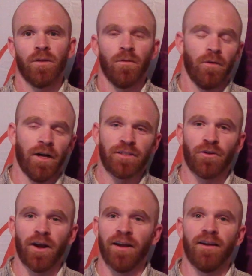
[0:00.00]
Well, that's
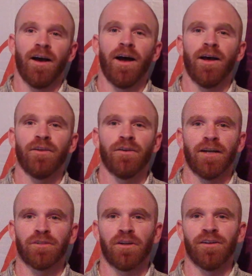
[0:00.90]
great. You
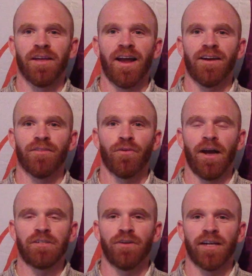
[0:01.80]
guys are clearly headed in the
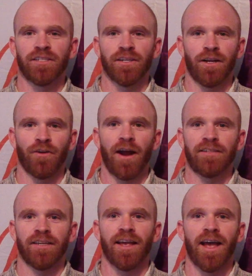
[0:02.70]
right direction.
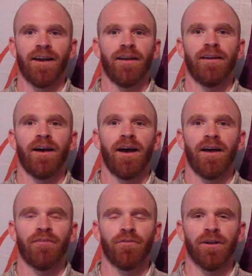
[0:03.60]
Congrats again,
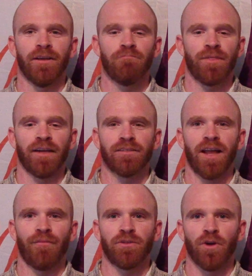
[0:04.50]
and really thanks a
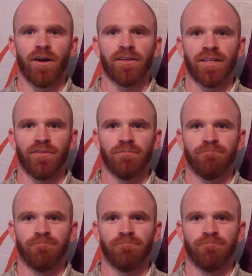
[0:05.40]
lot for joining us, Evan.